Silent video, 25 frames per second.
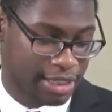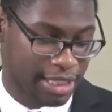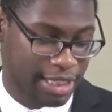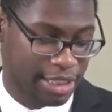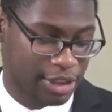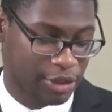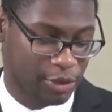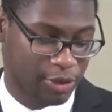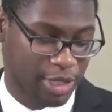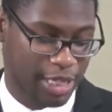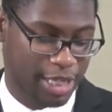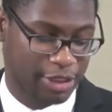
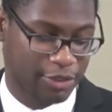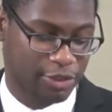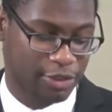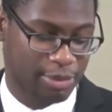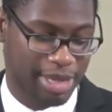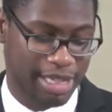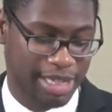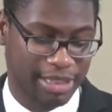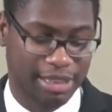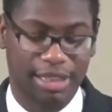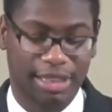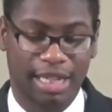This
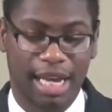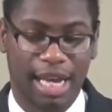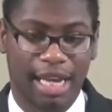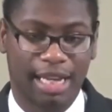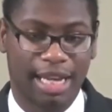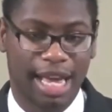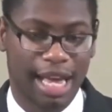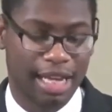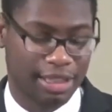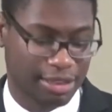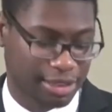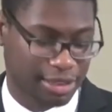transformation
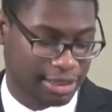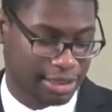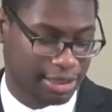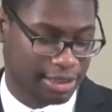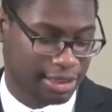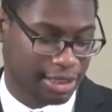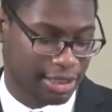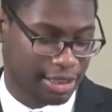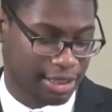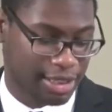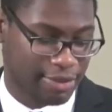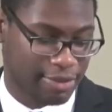allows us
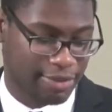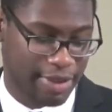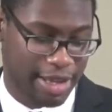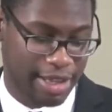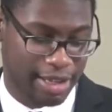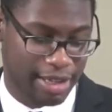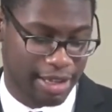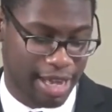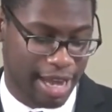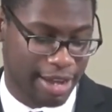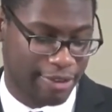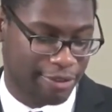to live
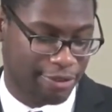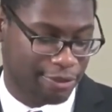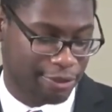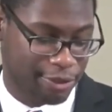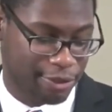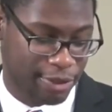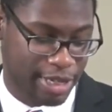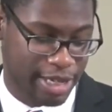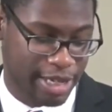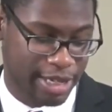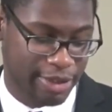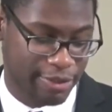a life
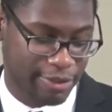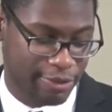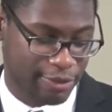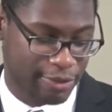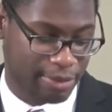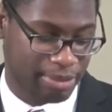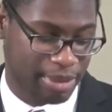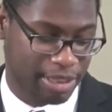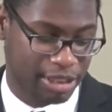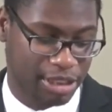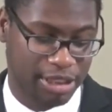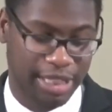free
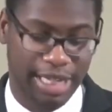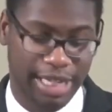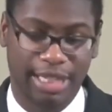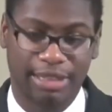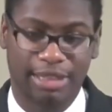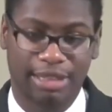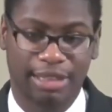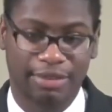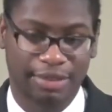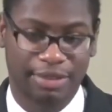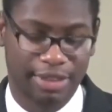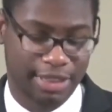from the
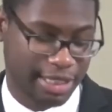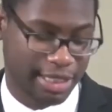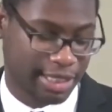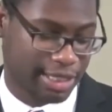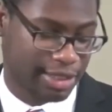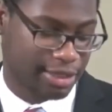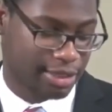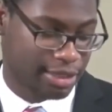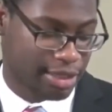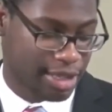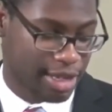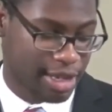chains of
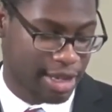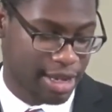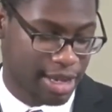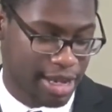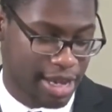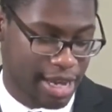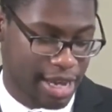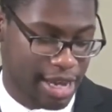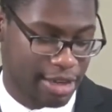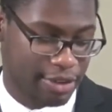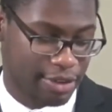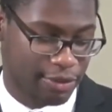sin
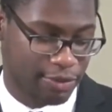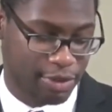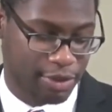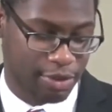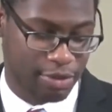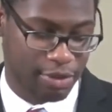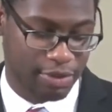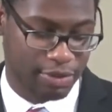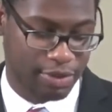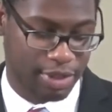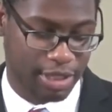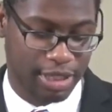and
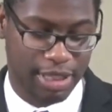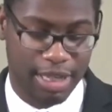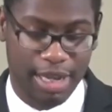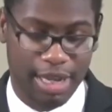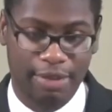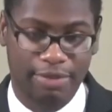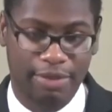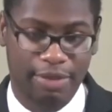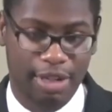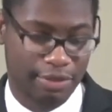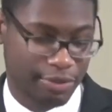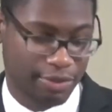filled with the
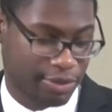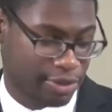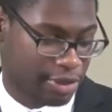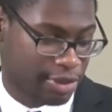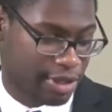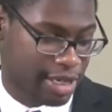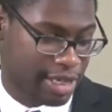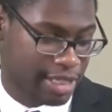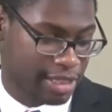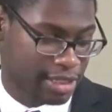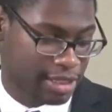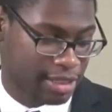love of
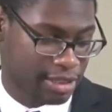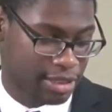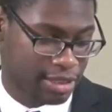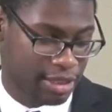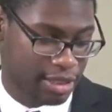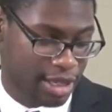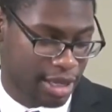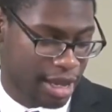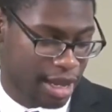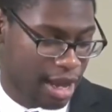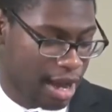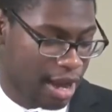
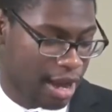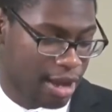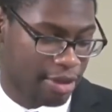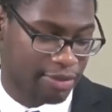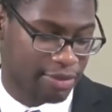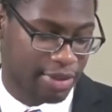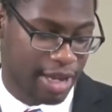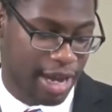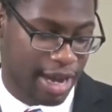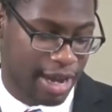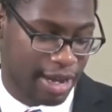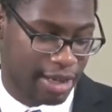grace
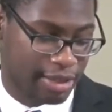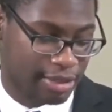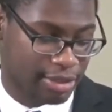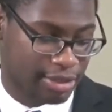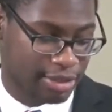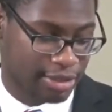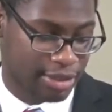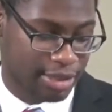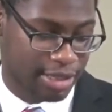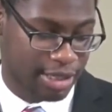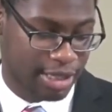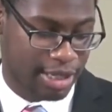of God.
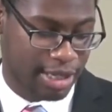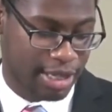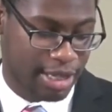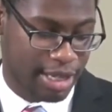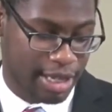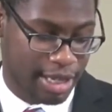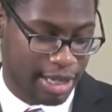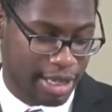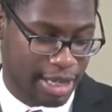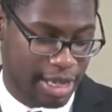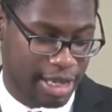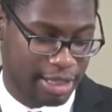
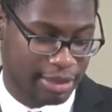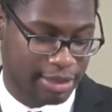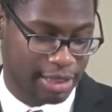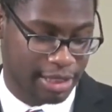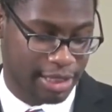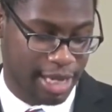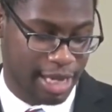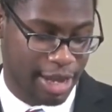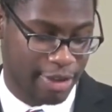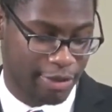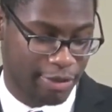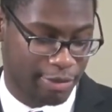It's
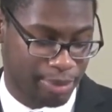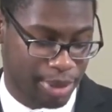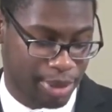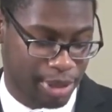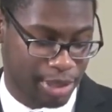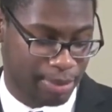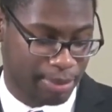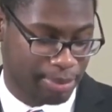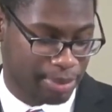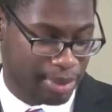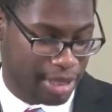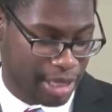a life
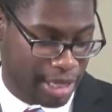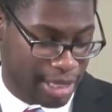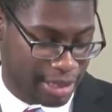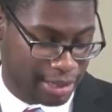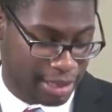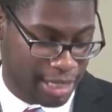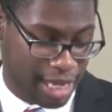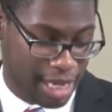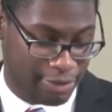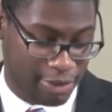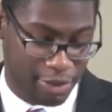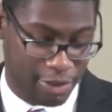
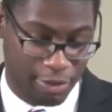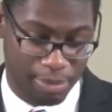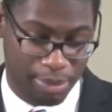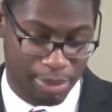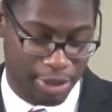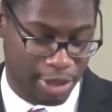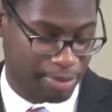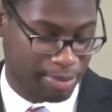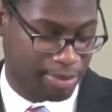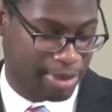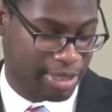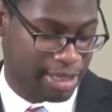of
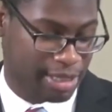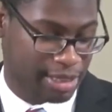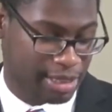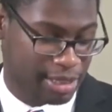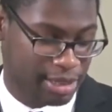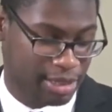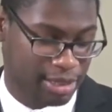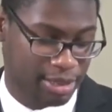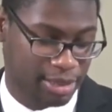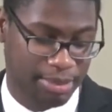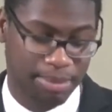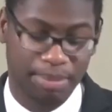
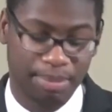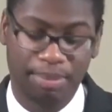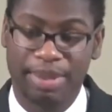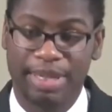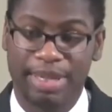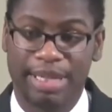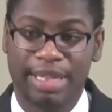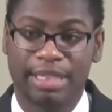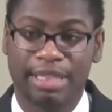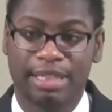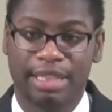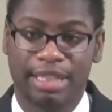purpose,
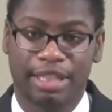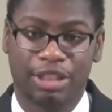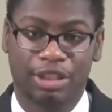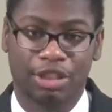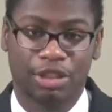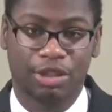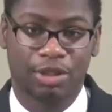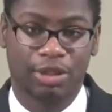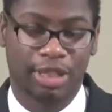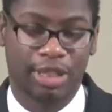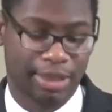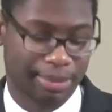peace,
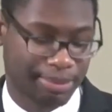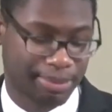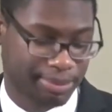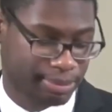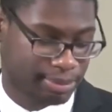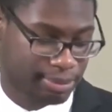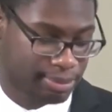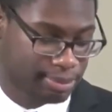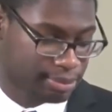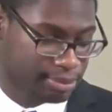and joy.